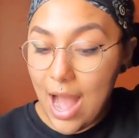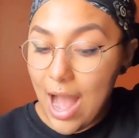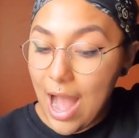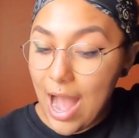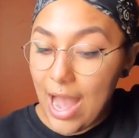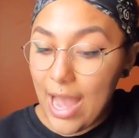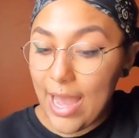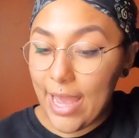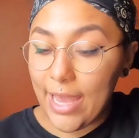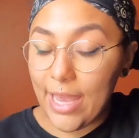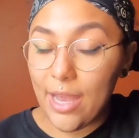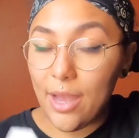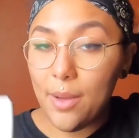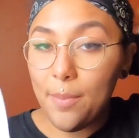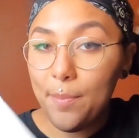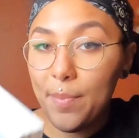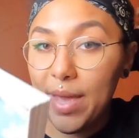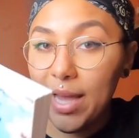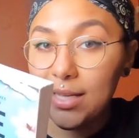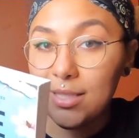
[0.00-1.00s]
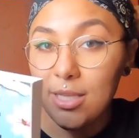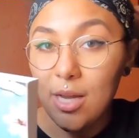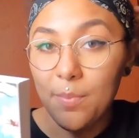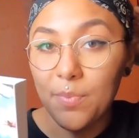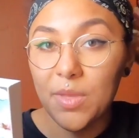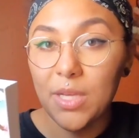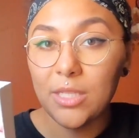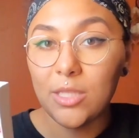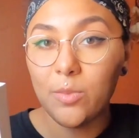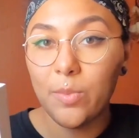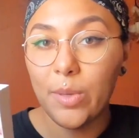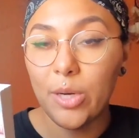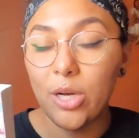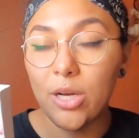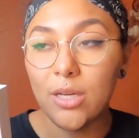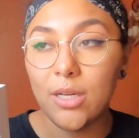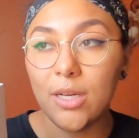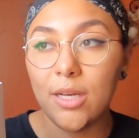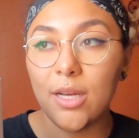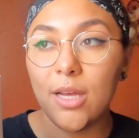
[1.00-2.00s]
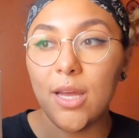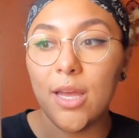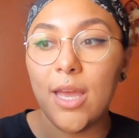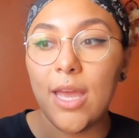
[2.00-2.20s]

I picked up this book